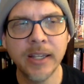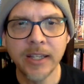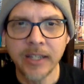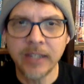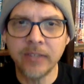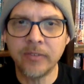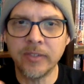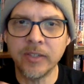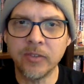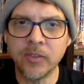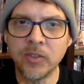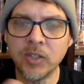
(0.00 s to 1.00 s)
is
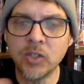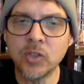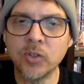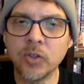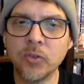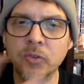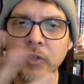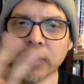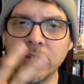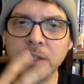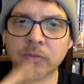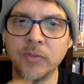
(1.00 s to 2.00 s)
the teacher knows
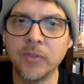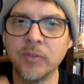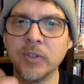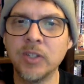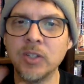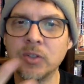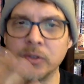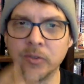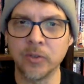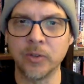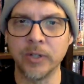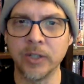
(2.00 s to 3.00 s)
if the teacher is
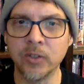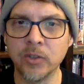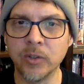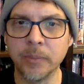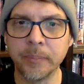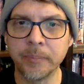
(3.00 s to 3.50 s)
learning too.